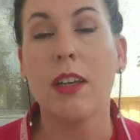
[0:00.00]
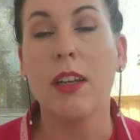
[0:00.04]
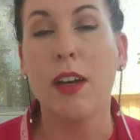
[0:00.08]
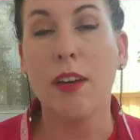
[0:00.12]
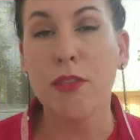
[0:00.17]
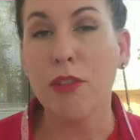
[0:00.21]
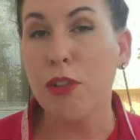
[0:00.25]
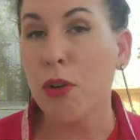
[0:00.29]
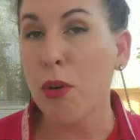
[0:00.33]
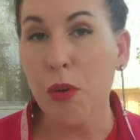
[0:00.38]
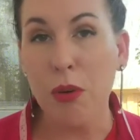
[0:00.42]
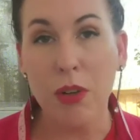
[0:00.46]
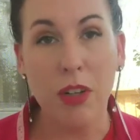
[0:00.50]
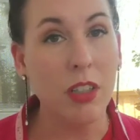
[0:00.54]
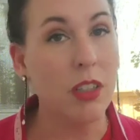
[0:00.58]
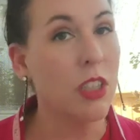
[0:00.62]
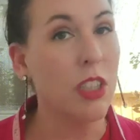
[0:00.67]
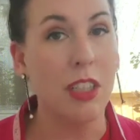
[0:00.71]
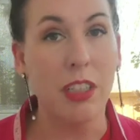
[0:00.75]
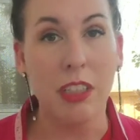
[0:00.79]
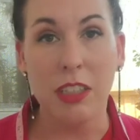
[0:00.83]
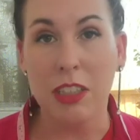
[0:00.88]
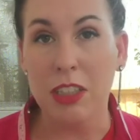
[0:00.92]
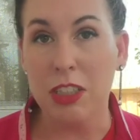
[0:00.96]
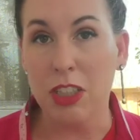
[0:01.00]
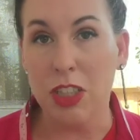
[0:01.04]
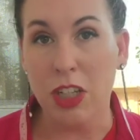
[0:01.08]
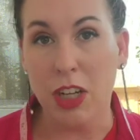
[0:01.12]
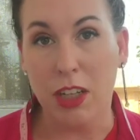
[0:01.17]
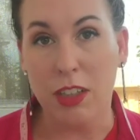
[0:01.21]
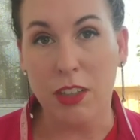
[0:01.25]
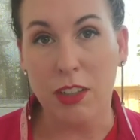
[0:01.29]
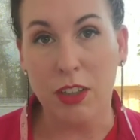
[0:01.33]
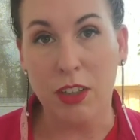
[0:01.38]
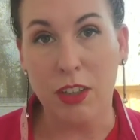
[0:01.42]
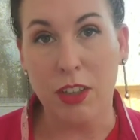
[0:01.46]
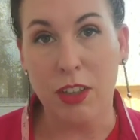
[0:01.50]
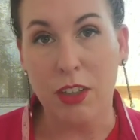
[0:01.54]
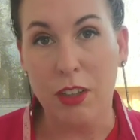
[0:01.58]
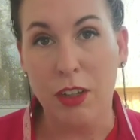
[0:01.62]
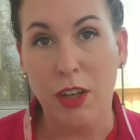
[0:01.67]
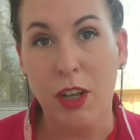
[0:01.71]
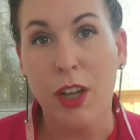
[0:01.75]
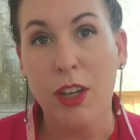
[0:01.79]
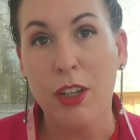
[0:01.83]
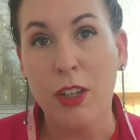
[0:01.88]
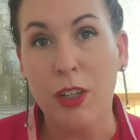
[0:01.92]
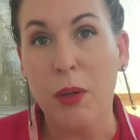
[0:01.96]
Of course, you need to check your
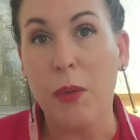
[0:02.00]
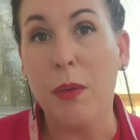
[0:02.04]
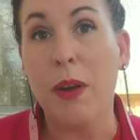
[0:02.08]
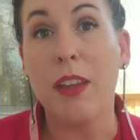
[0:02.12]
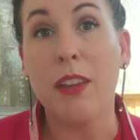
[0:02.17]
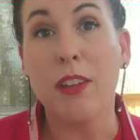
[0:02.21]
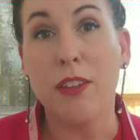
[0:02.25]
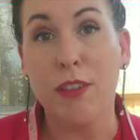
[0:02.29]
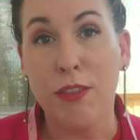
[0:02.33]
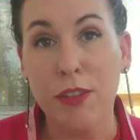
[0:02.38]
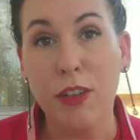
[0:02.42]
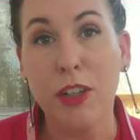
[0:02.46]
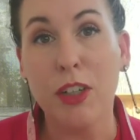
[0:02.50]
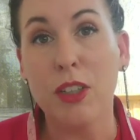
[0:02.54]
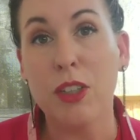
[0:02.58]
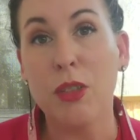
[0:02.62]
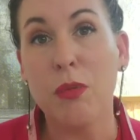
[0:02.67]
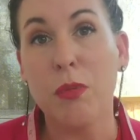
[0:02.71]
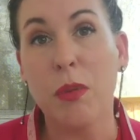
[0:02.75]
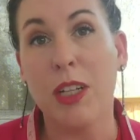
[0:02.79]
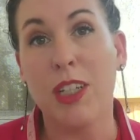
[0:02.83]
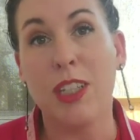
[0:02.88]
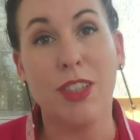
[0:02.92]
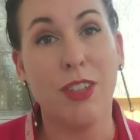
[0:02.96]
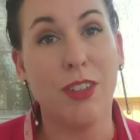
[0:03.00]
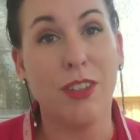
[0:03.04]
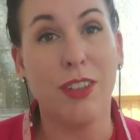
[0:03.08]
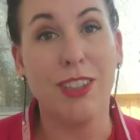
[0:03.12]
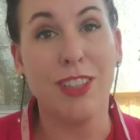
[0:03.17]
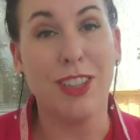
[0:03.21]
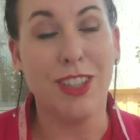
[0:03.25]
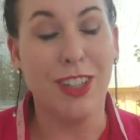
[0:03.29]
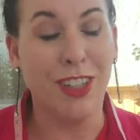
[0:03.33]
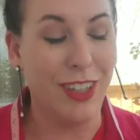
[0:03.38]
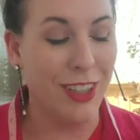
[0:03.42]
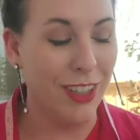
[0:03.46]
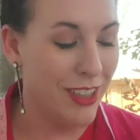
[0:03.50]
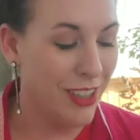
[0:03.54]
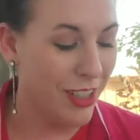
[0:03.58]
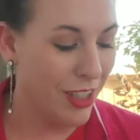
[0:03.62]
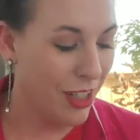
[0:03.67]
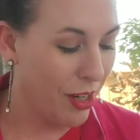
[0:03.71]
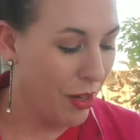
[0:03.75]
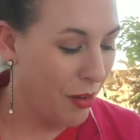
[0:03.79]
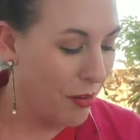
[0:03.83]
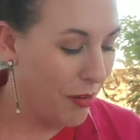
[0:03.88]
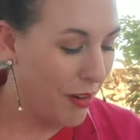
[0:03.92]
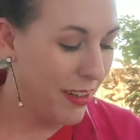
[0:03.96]
weather first, make sure that you're good to
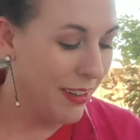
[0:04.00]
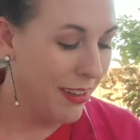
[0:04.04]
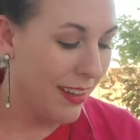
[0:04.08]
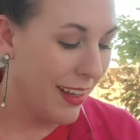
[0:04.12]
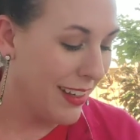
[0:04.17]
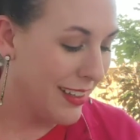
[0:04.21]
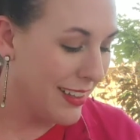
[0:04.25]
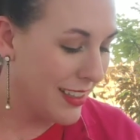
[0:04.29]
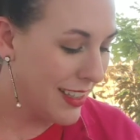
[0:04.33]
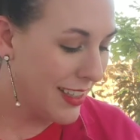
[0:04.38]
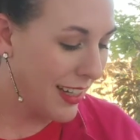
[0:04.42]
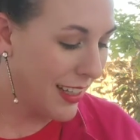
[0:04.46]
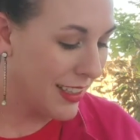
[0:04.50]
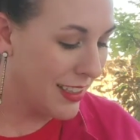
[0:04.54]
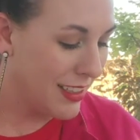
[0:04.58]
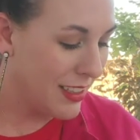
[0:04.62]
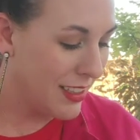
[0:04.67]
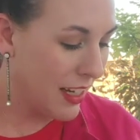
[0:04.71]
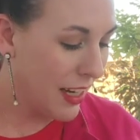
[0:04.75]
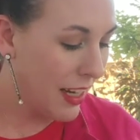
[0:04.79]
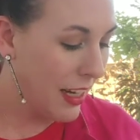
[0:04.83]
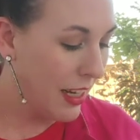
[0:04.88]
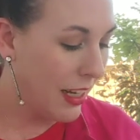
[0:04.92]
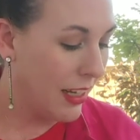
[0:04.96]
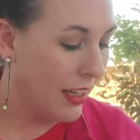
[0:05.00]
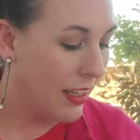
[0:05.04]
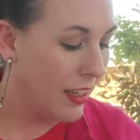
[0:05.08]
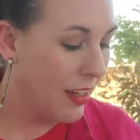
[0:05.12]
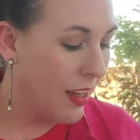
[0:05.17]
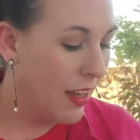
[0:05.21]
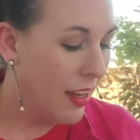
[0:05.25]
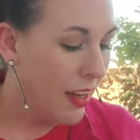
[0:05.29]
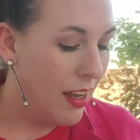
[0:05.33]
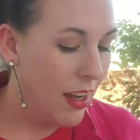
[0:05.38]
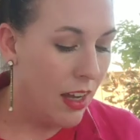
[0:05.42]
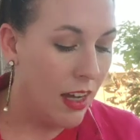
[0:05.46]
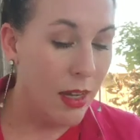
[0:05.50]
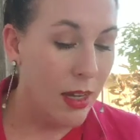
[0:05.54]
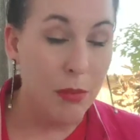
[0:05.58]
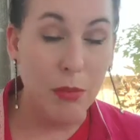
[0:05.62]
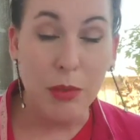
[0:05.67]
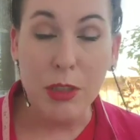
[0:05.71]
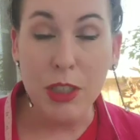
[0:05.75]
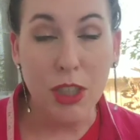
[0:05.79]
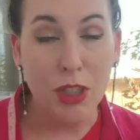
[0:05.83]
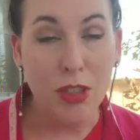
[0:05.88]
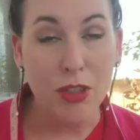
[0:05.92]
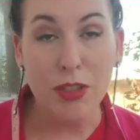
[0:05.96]
go on that second day,
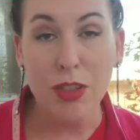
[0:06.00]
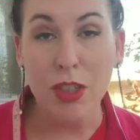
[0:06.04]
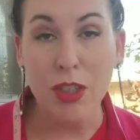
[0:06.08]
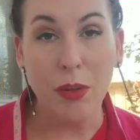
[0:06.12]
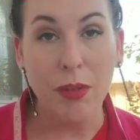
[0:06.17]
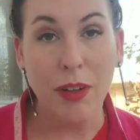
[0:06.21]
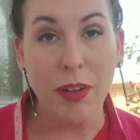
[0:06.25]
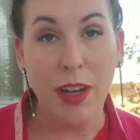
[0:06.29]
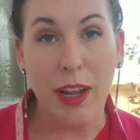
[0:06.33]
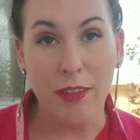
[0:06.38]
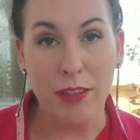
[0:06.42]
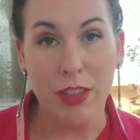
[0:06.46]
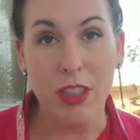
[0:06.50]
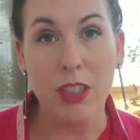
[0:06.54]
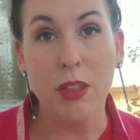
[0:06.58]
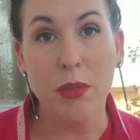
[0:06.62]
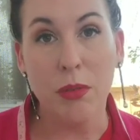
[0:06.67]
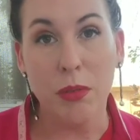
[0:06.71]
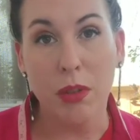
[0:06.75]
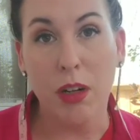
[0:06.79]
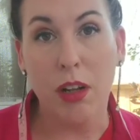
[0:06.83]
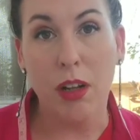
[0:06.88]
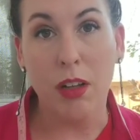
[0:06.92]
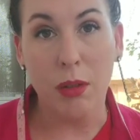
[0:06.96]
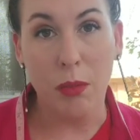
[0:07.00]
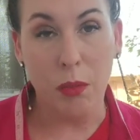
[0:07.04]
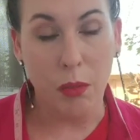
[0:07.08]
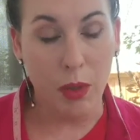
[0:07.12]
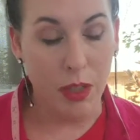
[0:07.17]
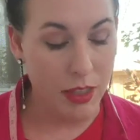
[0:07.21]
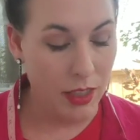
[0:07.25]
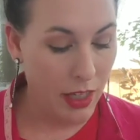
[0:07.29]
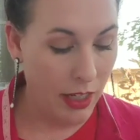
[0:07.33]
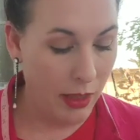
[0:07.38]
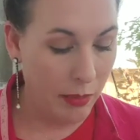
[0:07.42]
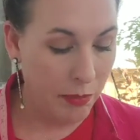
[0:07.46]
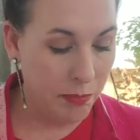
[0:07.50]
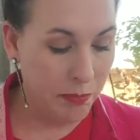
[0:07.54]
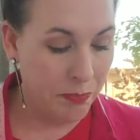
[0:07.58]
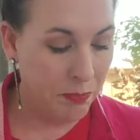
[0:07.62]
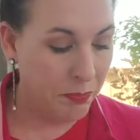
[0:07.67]
but you don't have to do it all in one day.